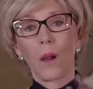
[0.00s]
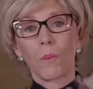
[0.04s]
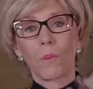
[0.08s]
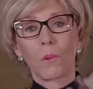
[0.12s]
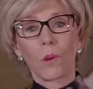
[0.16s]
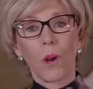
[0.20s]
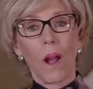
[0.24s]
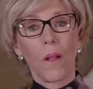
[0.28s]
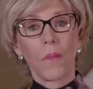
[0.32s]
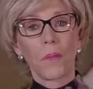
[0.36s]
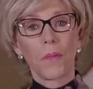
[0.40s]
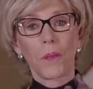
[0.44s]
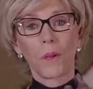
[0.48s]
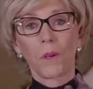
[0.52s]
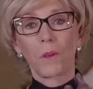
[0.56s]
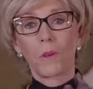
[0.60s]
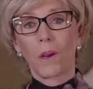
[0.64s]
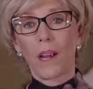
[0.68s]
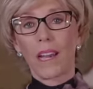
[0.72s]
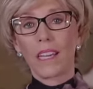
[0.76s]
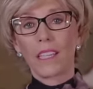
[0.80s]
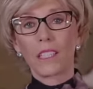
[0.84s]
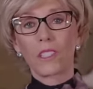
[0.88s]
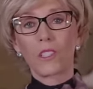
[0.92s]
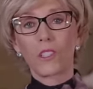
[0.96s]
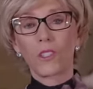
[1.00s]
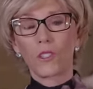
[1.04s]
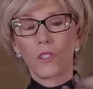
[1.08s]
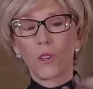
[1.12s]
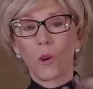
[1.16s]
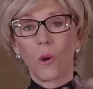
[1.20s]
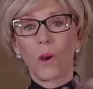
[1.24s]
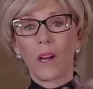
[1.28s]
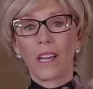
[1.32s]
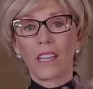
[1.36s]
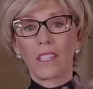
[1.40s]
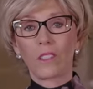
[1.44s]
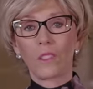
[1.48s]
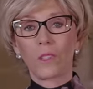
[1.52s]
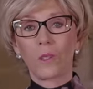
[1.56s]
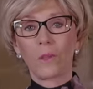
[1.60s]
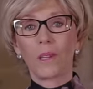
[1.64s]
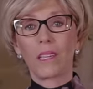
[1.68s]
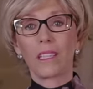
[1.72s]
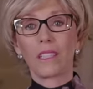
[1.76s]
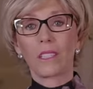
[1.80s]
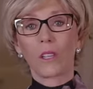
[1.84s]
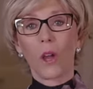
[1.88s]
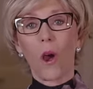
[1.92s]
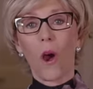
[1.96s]
brought the greatest joy to
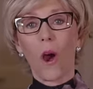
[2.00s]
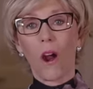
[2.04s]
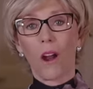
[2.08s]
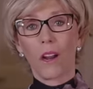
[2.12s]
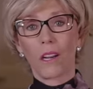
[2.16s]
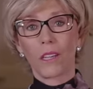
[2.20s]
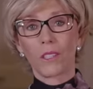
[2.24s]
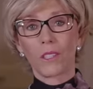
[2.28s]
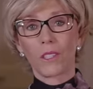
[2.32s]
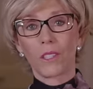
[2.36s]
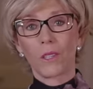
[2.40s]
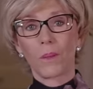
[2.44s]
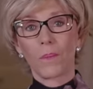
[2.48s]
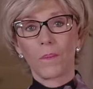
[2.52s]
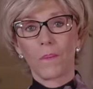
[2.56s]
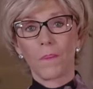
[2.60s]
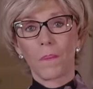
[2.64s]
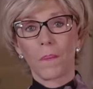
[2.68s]
his heart.